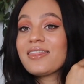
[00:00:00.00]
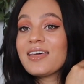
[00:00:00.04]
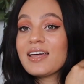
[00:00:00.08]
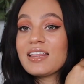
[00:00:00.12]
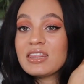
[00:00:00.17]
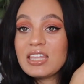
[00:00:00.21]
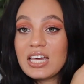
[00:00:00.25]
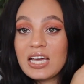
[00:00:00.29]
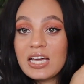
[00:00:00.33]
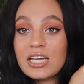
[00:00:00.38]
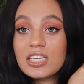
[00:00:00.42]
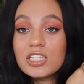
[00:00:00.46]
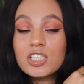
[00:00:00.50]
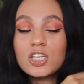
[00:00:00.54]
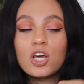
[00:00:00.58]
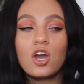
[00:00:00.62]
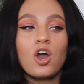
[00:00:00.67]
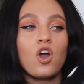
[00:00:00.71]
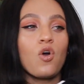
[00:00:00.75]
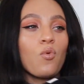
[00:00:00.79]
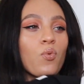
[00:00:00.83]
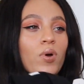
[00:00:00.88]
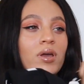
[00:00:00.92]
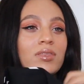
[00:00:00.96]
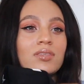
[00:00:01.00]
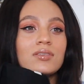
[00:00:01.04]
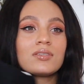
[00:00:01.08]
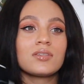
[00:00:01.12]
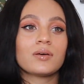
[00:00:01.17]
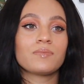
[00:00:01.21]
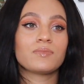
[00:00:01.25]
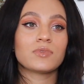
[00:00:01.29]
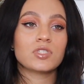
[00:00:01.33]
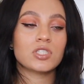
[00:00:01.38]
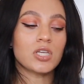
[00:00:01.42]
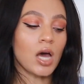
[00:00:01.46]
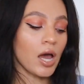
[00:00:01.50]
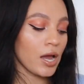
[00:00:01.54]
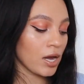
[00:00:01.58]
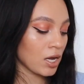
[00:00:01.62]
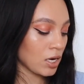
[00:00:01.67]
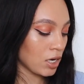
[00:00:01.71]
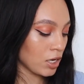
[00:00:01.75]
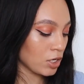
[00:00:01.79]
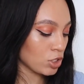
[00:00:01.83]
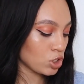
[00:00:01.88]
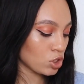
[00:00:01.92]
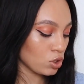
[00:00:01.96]
think this with some
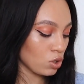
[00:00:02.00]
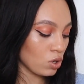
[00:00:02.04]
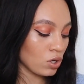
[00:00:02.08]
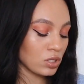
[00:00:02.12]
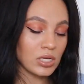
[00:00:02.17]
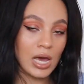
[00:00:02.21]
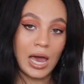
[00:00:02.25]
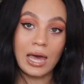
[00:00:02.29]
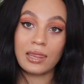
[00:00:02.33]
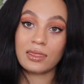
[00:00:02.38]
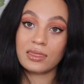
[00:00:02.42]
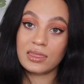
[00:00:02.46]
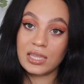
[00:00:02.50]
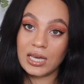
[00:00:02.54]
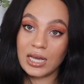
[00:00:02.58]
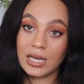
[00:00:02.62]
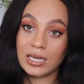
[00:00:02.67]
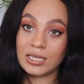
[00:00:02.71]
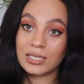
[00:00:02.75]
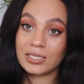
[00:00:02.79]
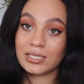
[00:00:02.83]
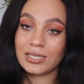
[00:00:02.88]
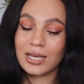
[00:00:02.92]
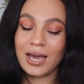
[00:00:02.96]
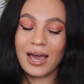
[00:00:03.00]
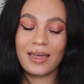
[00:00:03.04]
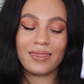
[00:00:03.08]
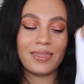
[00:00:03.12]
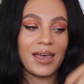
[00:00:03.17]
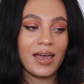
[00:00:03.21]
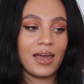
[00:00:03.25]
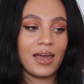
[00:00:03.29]
cycling shorts and this, and